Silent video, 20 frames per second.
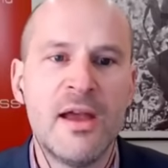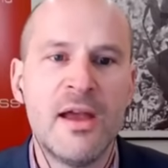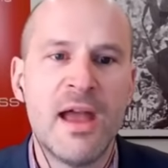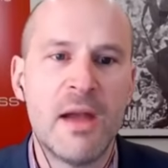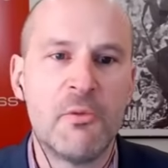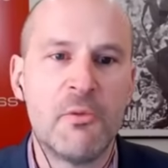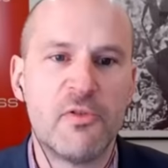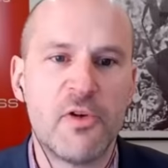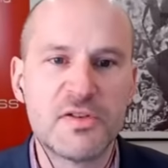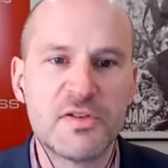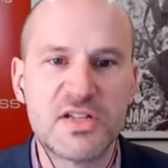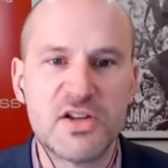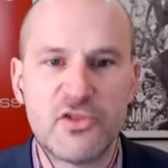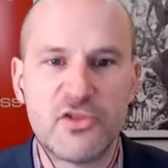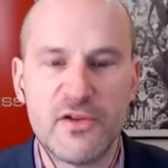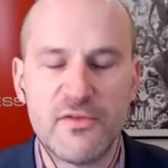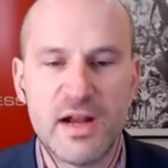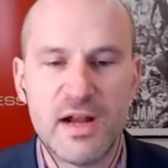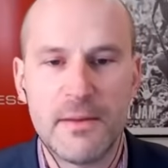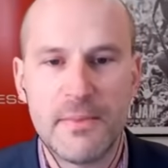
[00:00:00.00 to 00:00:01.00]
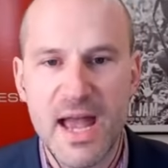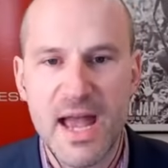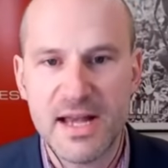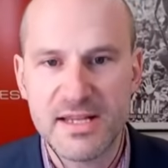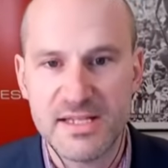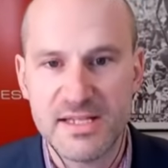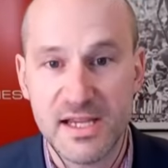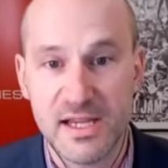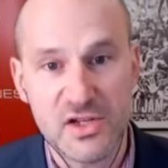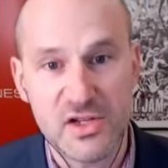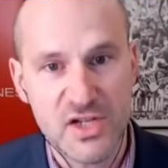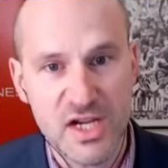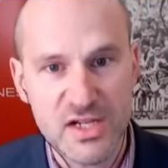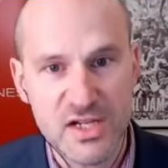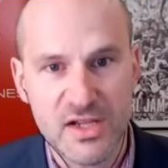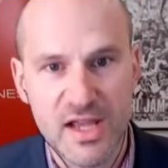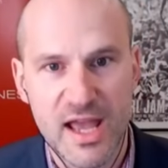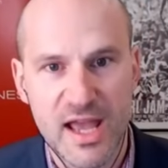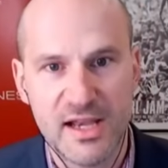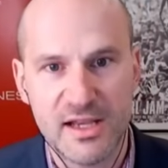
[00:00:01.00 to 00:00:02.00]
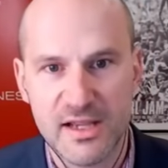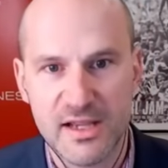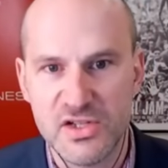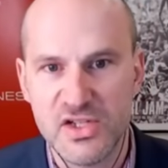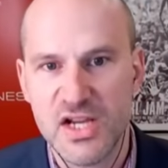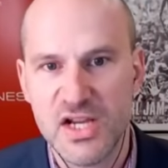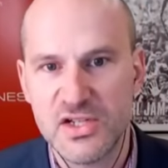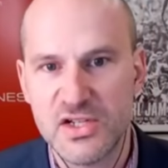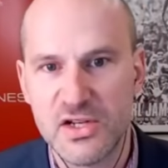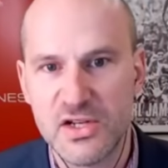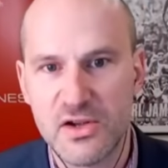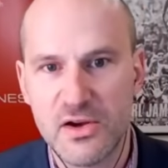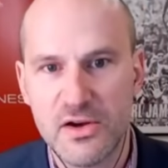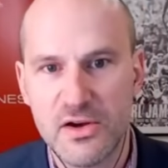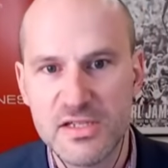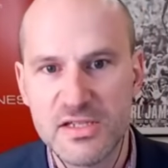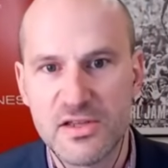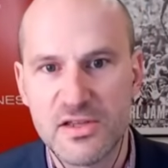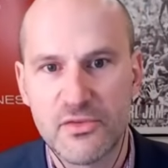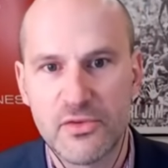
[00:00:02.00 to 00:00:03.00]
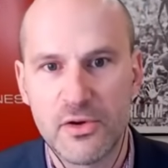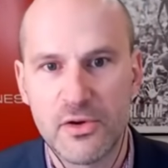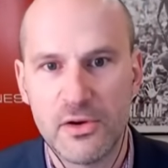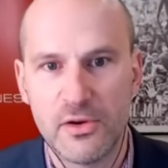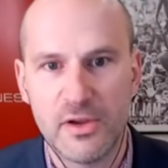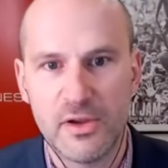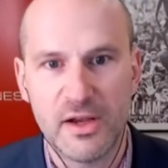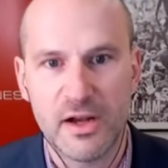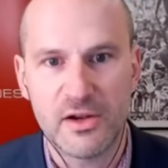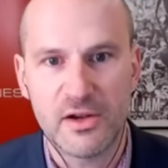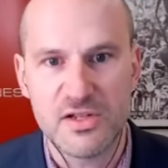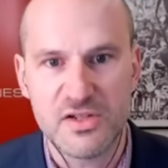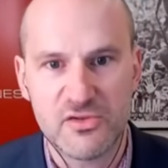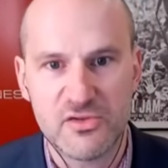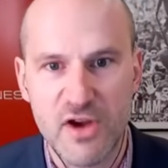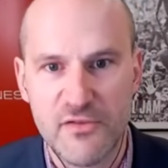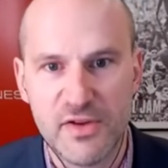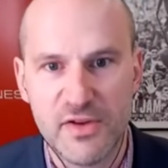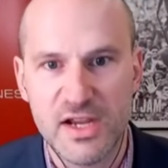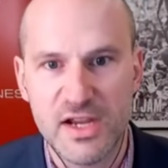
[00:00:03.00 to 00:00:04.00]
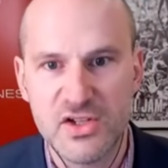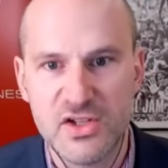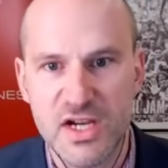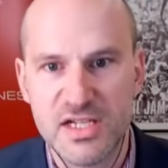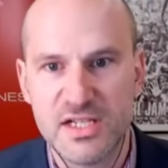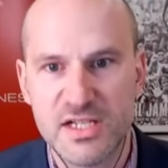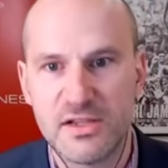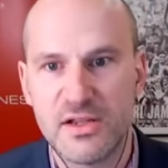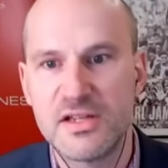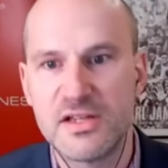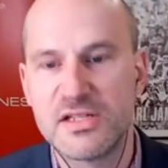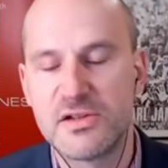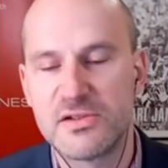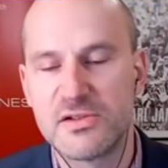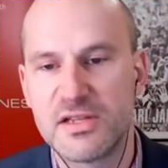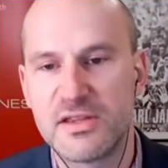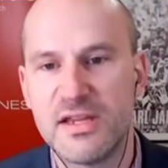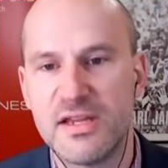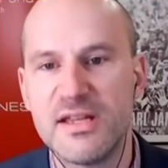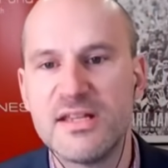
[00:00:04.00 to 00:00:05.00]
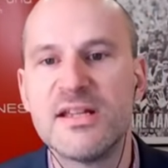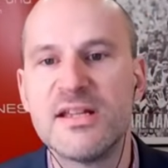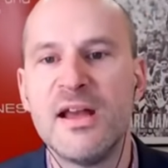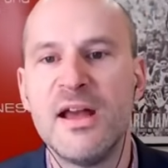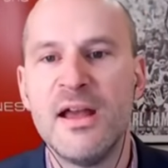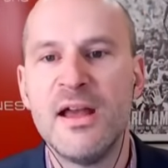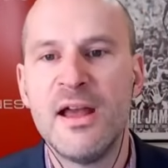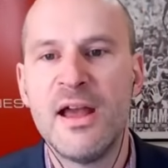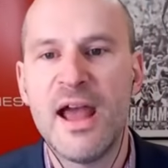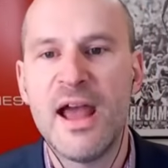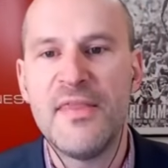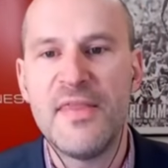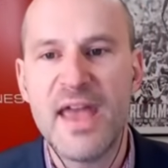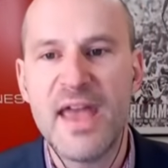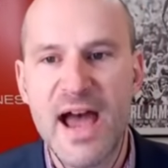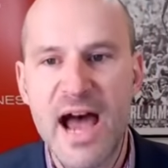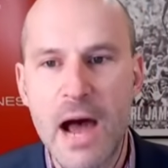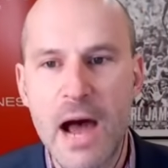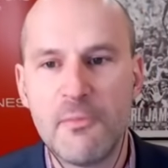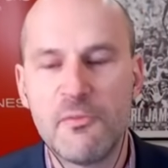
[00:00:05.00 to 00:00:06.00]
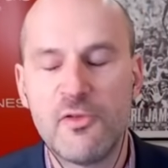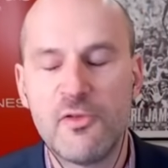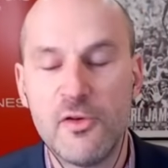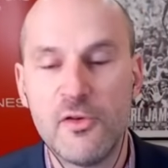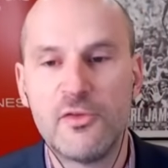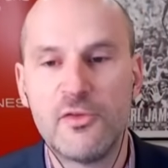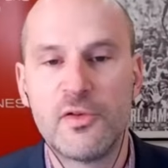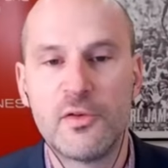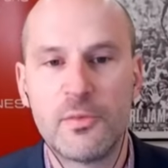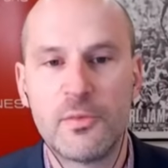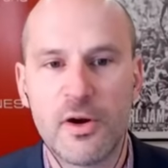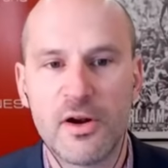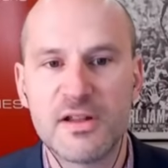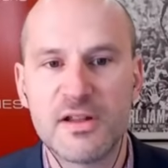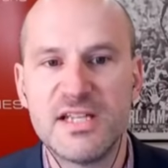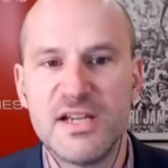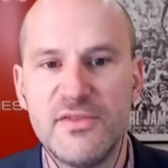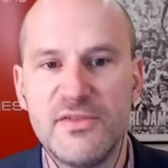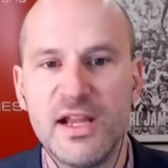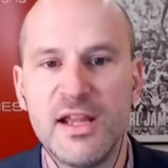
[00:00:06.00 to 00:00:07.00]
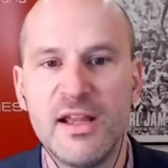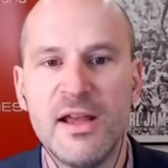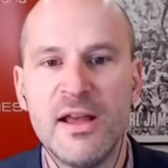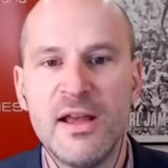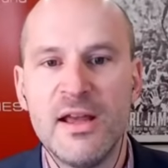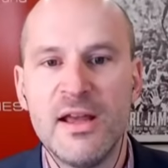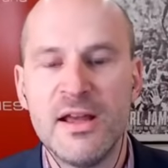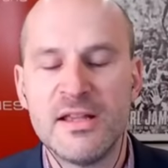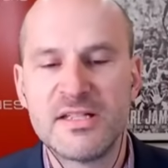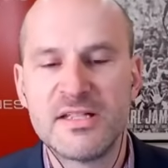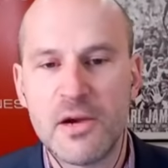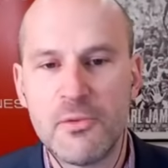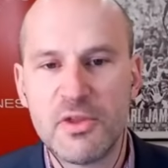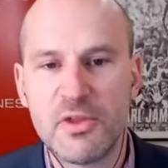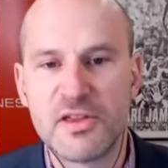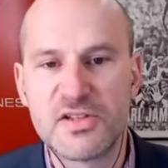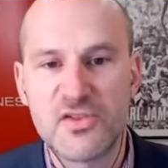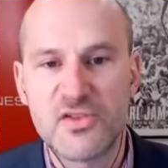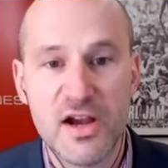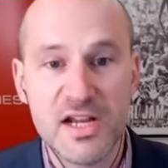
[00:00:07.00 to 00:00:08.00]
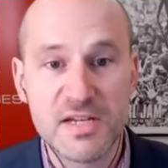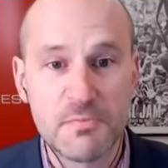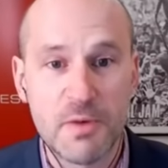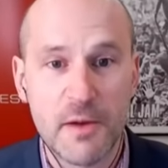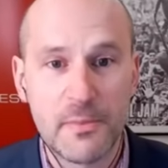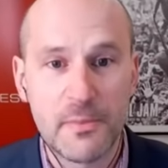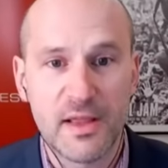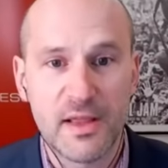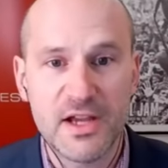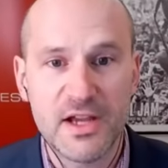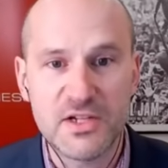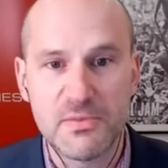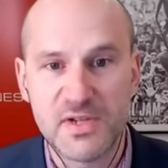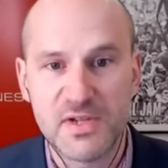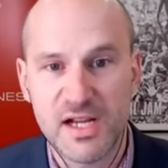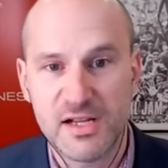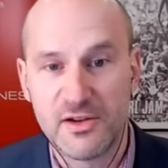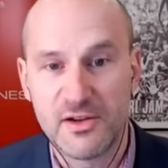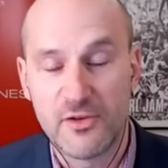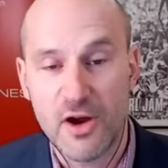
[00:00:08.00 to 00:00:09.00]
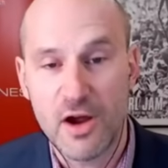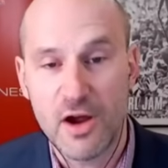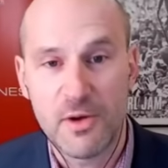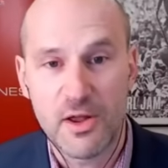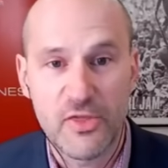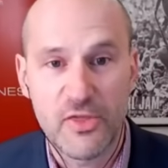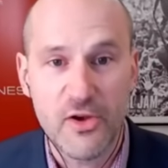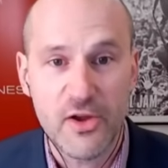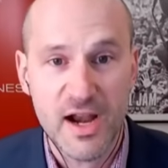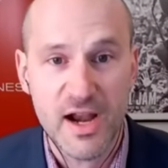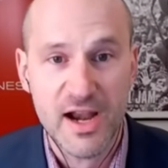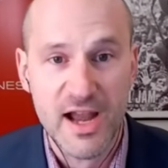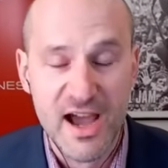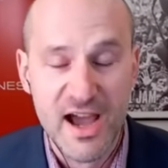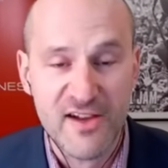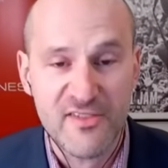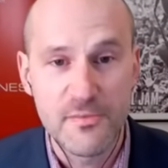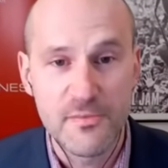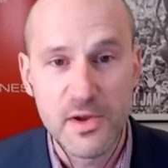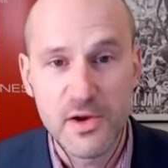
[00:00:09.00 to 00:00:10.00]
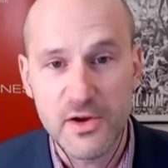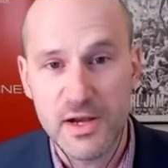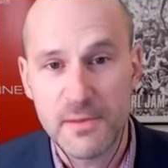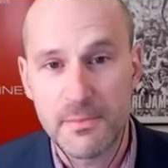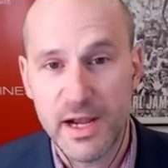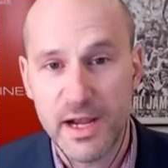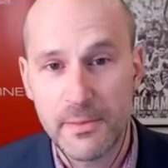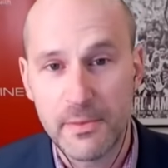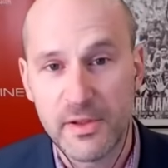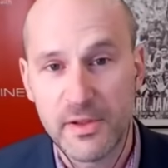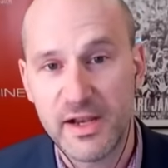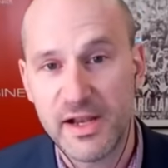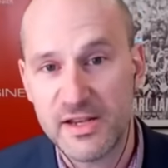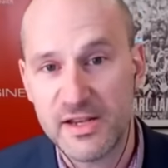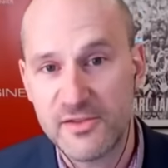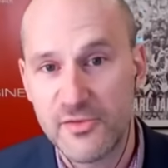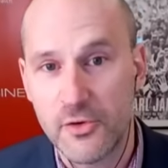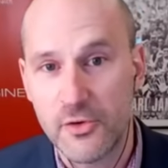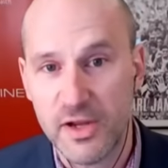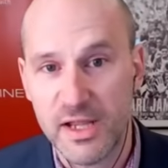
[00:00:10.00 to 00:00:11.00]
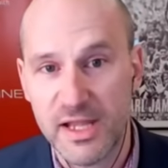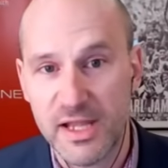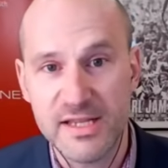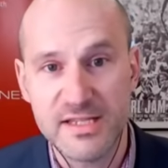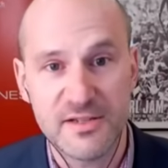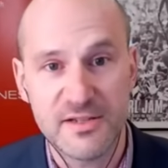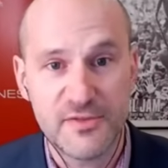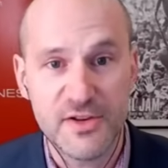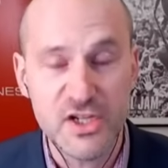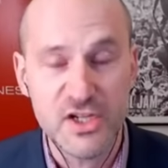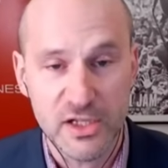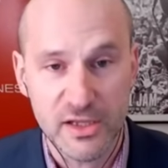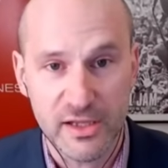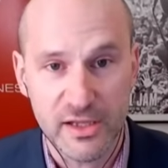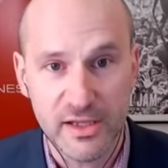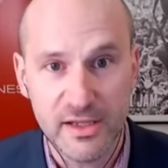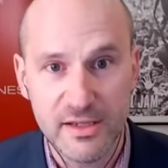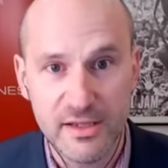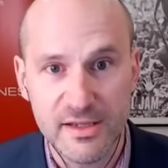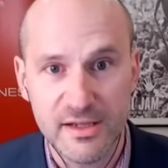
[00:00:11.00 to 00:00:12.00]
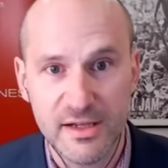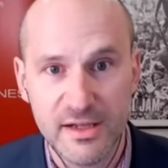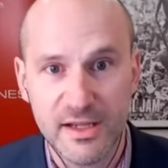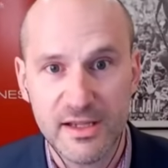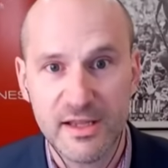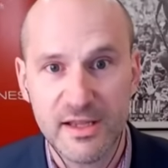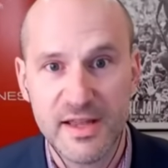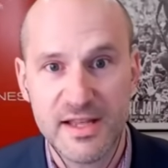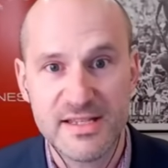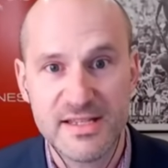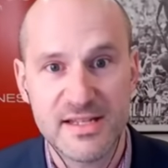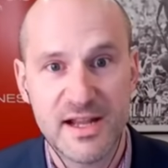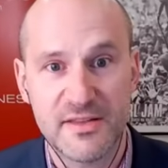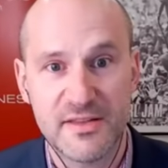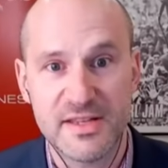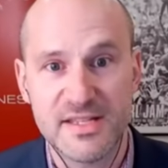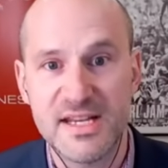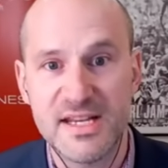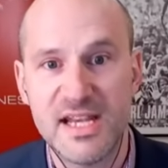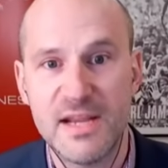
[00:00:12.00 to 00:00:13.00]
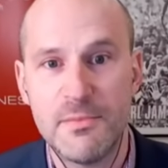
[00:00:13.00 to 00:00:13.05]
And we've also driven up housing congestion costs through, just traffic congestion, those sorts of things, and they're harmful for productivity. So with Australia's population projected to grow by 13.5 million people in the next 40 years officially, Danica, that's another Sydney,